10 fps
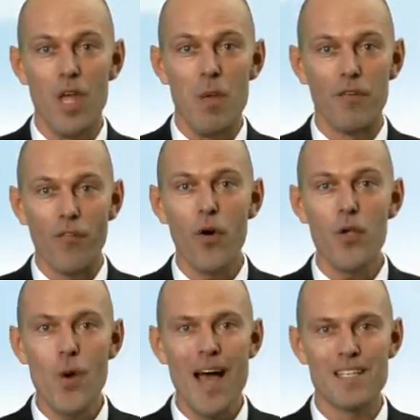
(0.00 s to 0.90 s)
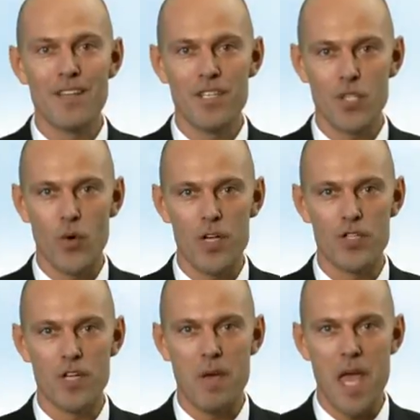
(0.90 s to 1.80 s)
Before you answer this
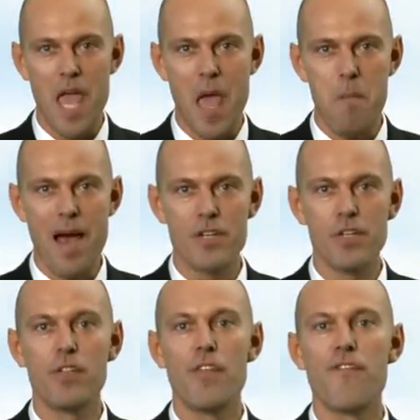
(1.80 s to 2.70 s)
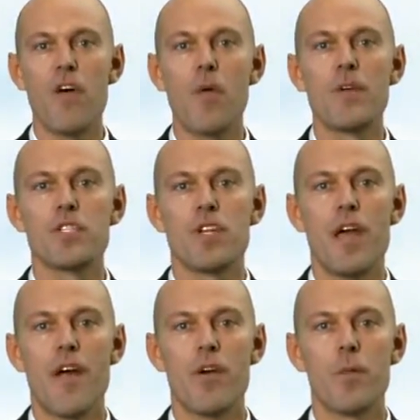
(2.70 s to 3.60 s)
question, imagine the following
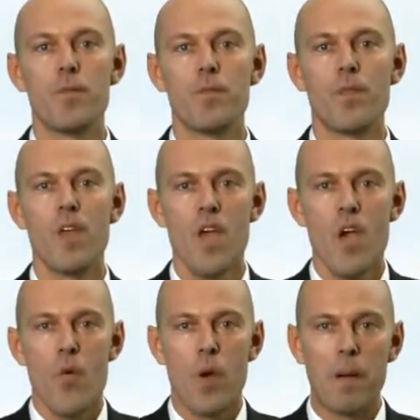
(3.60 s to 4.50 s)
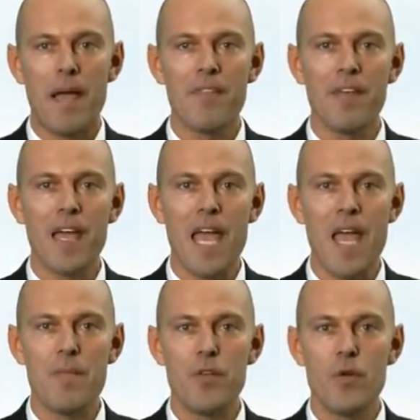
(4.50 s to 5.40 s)
scenario. We're playing the
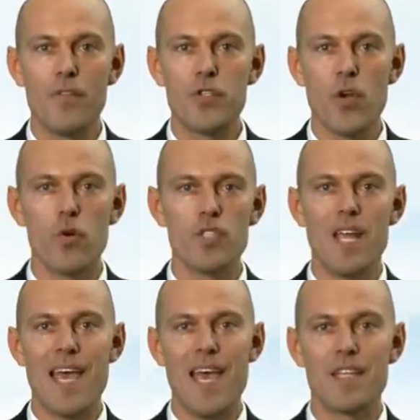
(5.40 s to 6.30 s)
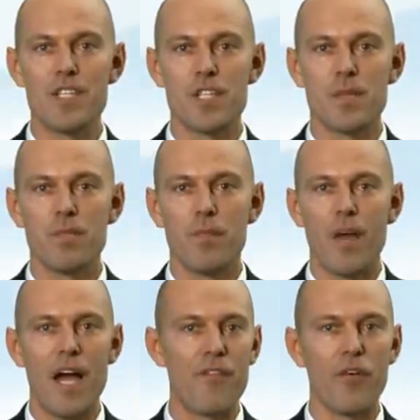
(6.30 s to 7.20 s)
game and you have chosen heads.
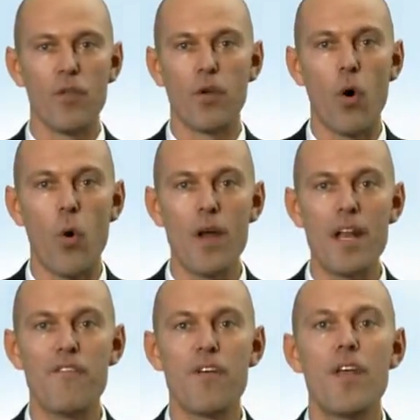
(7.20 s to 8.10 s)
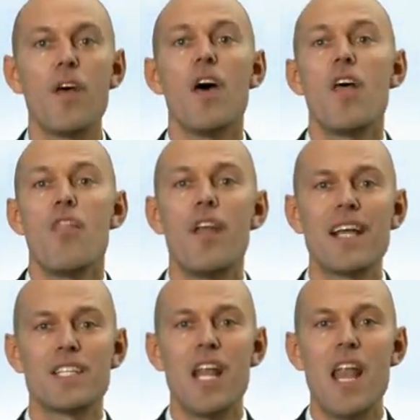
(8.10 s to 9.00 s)
I throw the coin and for the
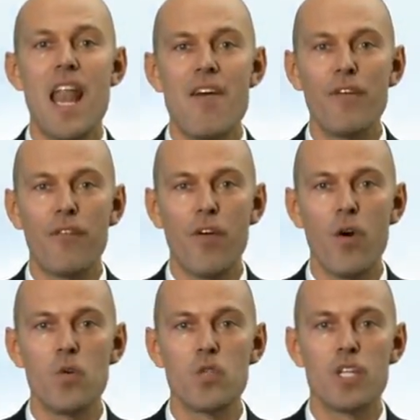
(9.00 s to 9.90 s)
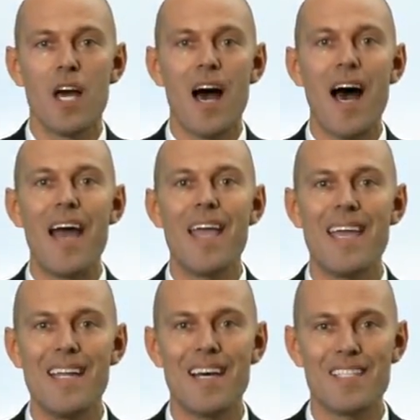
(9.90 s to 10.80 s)
next 11 throws, I
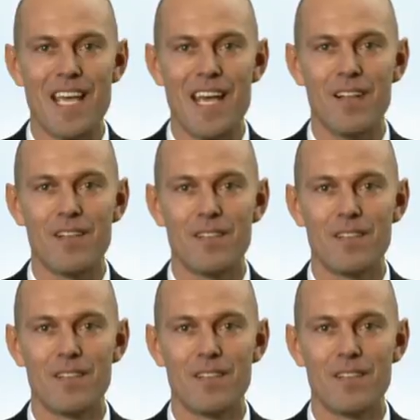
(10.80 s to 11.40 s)
hit a tail.